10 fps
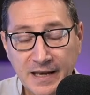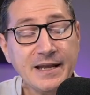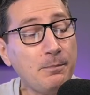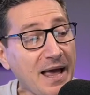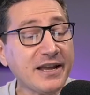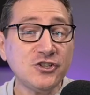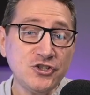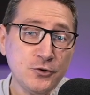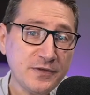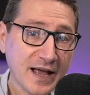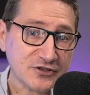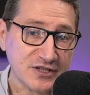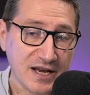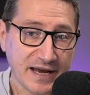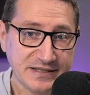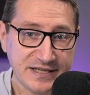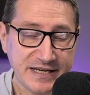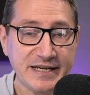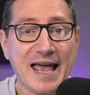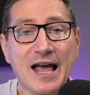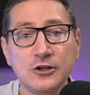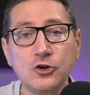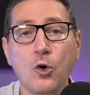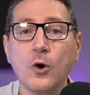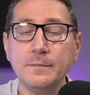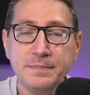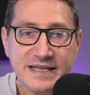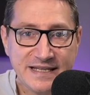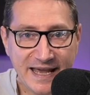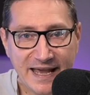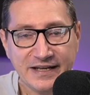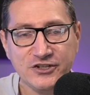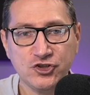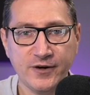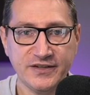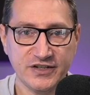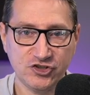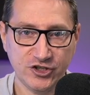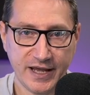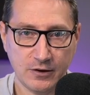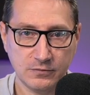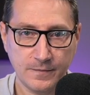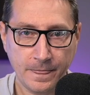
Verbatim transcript: Now, back in 2019, Alan Horn began his transition out.